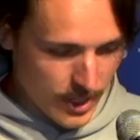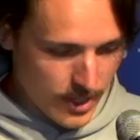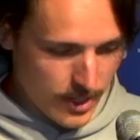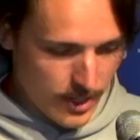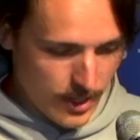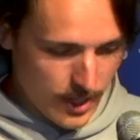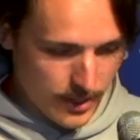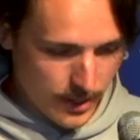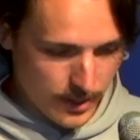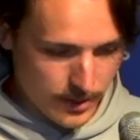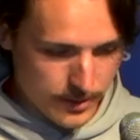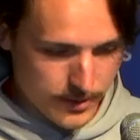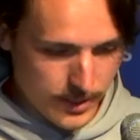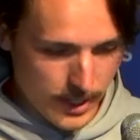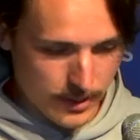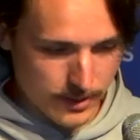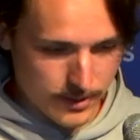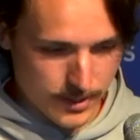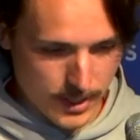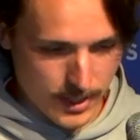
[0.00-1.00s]
and then the
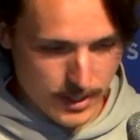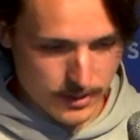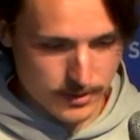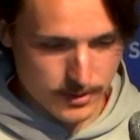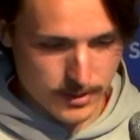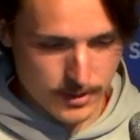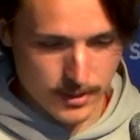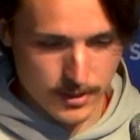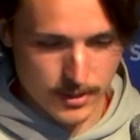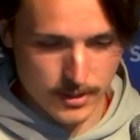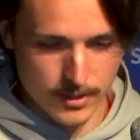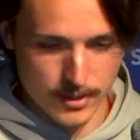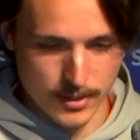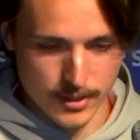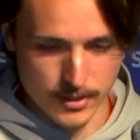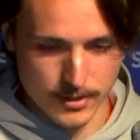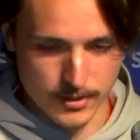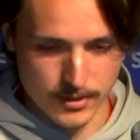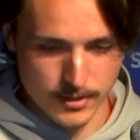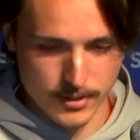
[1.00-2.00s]
second task
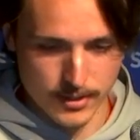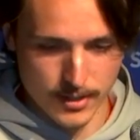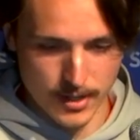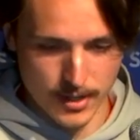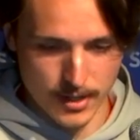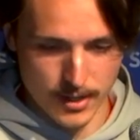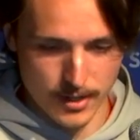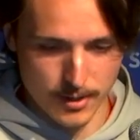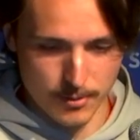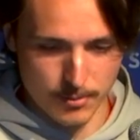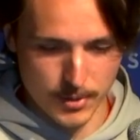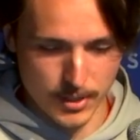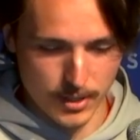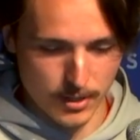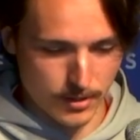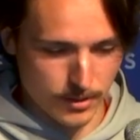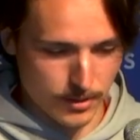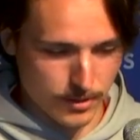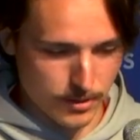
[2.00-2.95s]
is, and I'm